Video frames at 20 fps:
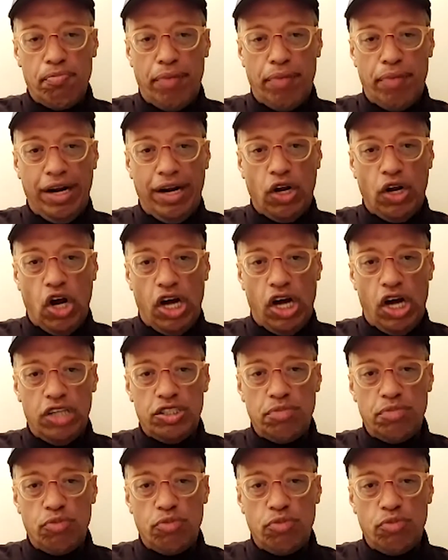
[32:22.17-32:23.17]
So if you don't
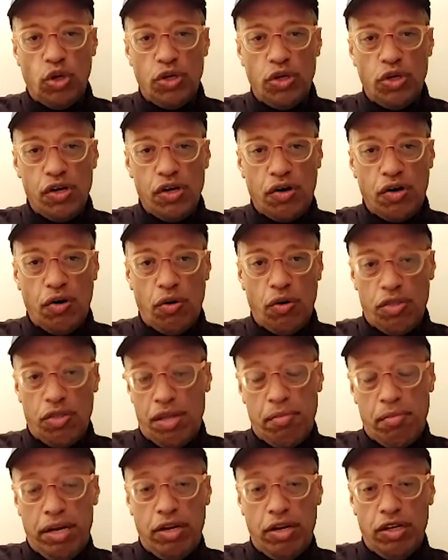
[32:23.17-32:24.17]
understand the value, how
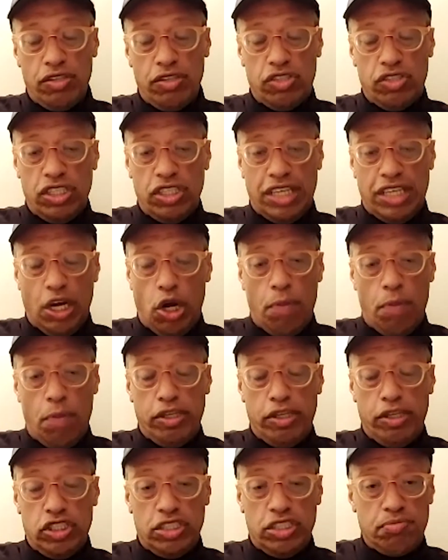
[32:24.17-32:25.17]
would
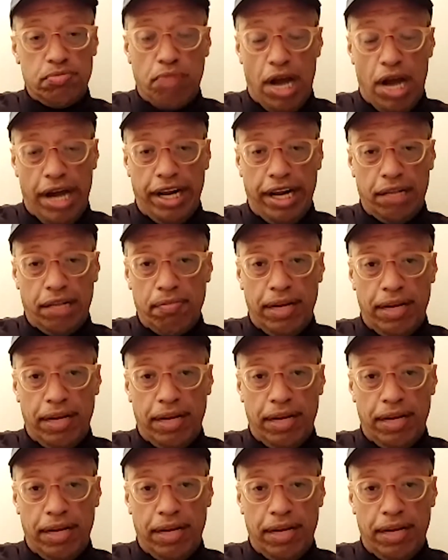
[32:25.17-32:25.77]
you understand